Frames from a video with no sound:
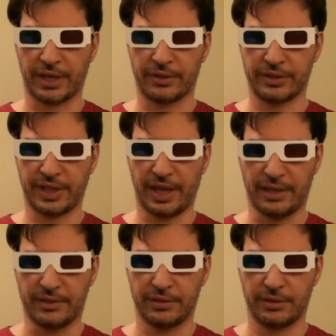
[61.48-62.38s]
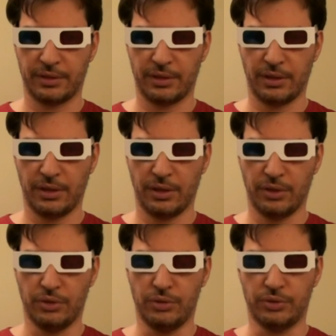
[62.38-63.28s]
on his head.
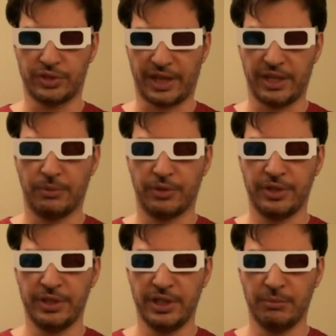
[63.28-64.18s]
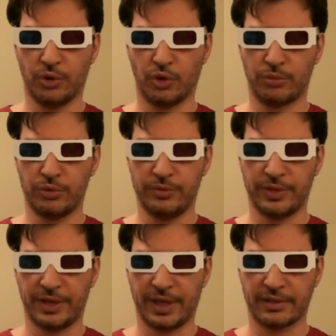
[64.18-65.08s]
Does anybody need more proof
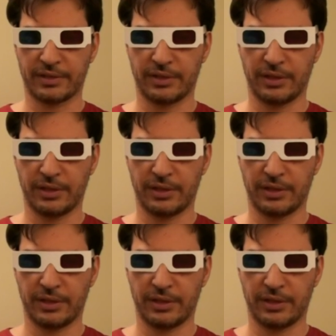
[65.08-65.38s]
than that?